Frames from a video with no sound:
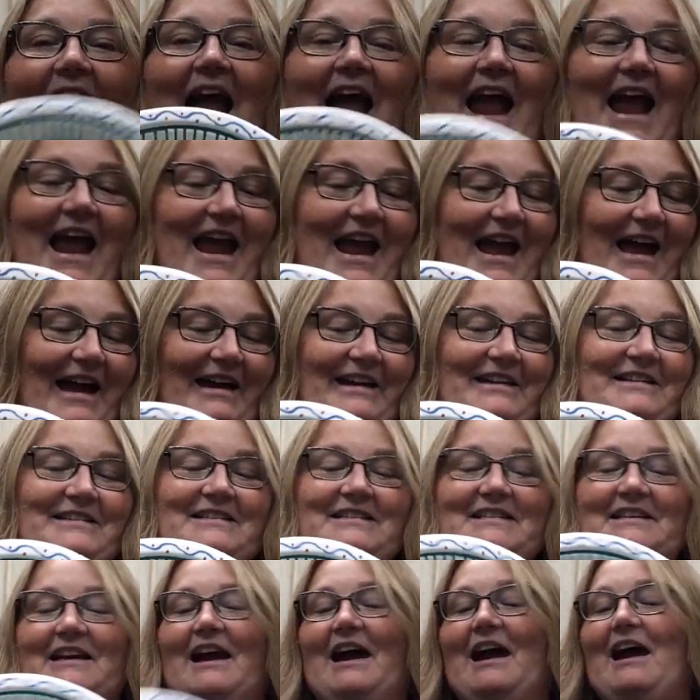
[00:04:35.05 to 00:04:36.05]
And
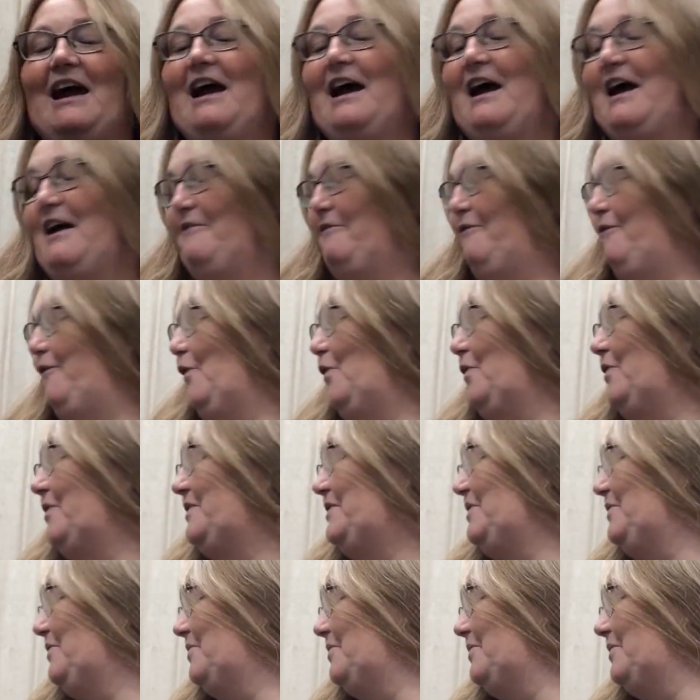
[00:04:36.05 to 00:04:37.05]
uh, for
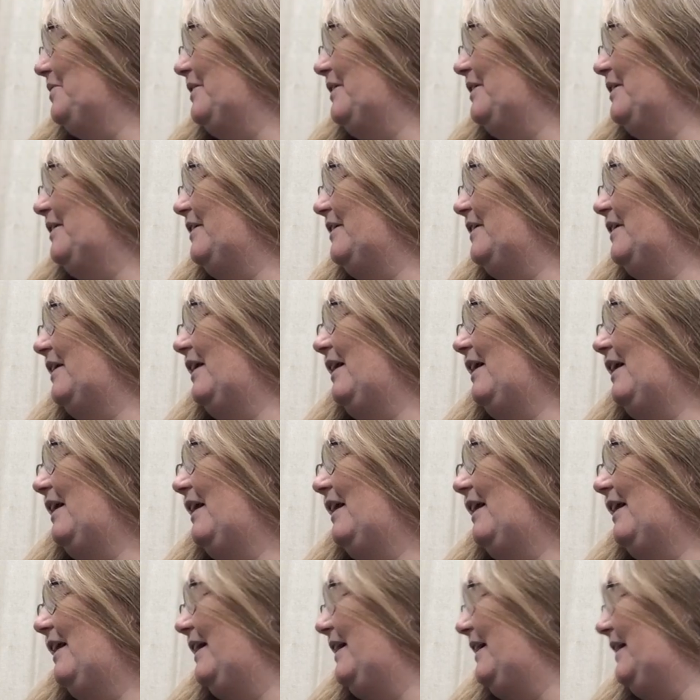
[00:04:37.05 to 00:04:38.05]
your
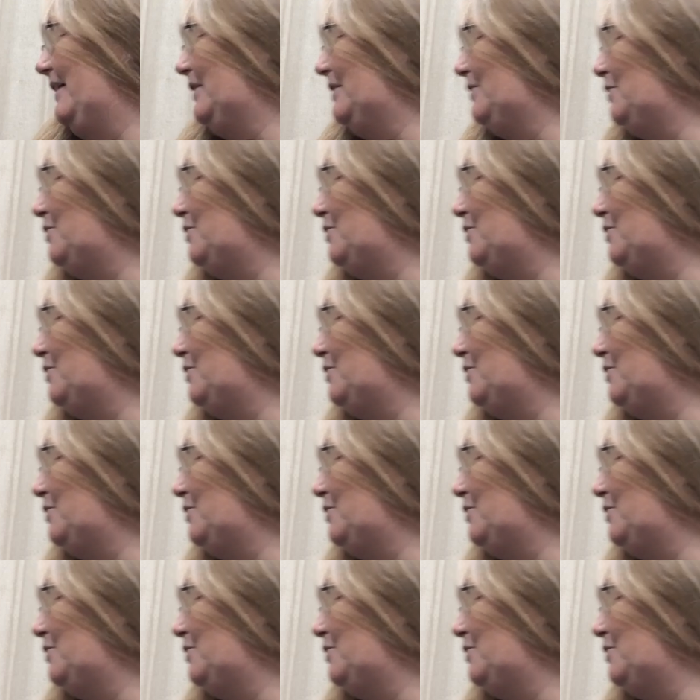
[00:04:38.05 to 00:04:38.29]
uh,